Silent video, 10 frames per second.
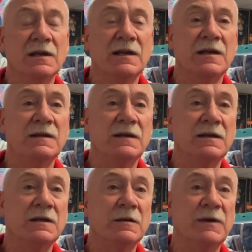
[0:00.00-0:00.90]
and
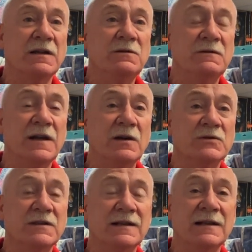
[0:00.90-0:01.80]
then about
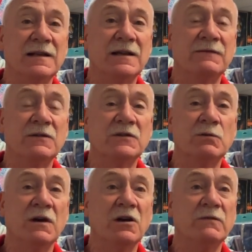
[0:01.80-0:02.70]
2011 or
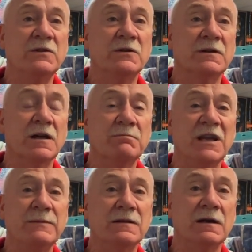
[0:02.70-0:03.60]
12 we took on
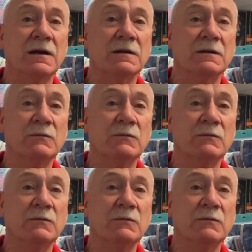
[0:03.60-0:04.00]
baby lock.